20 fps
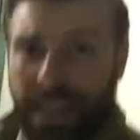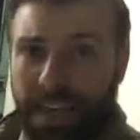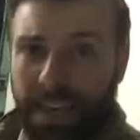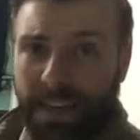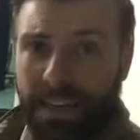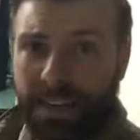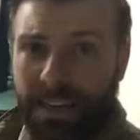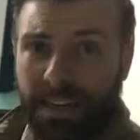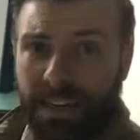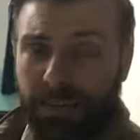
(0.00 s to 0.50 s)

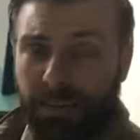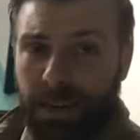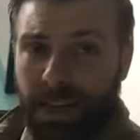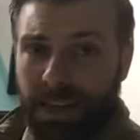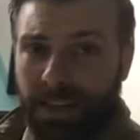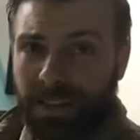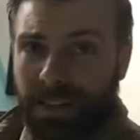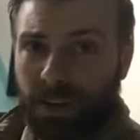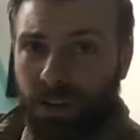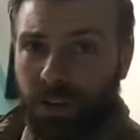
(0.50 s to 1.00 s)
and uh,
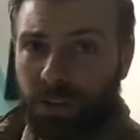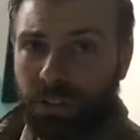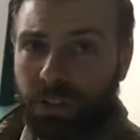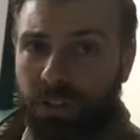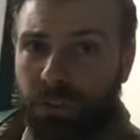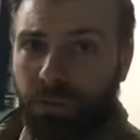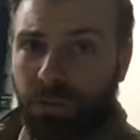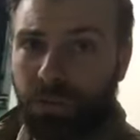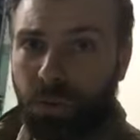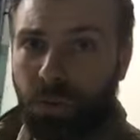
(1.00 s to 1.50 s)
painting all these
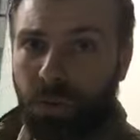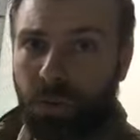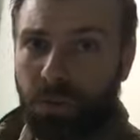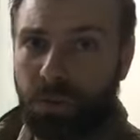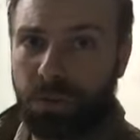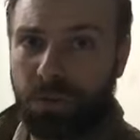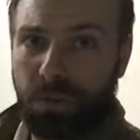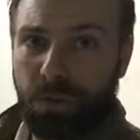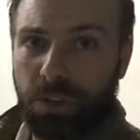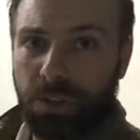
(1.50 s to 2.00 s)

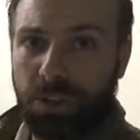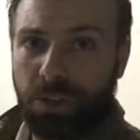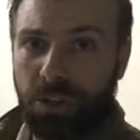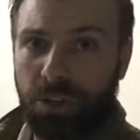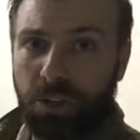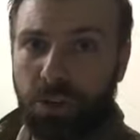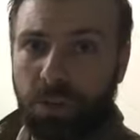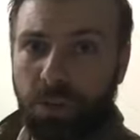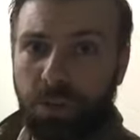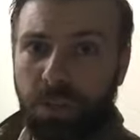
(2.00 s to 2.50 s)
floors with uh,
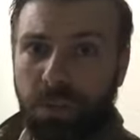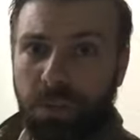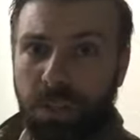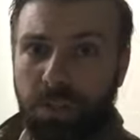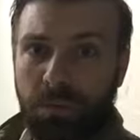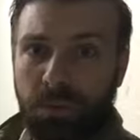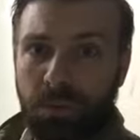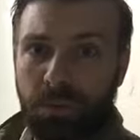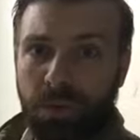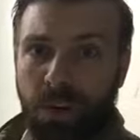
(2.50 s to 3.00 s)

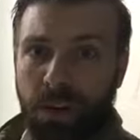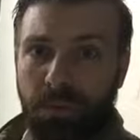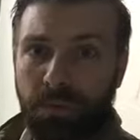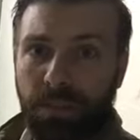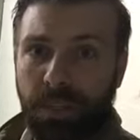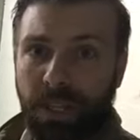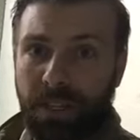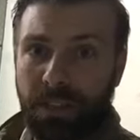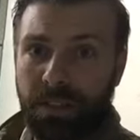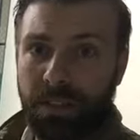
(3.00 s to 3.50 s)
Sherwin-Williams
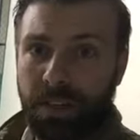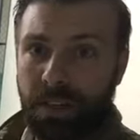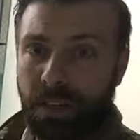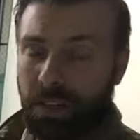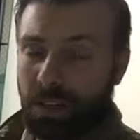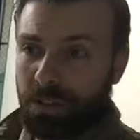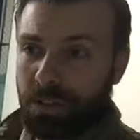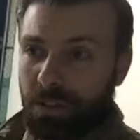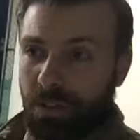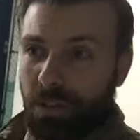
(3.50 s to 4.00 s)
Treadplex here.
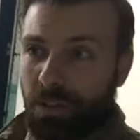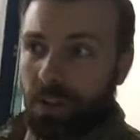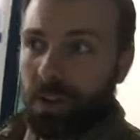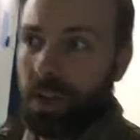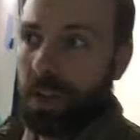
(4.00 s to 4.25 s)
So,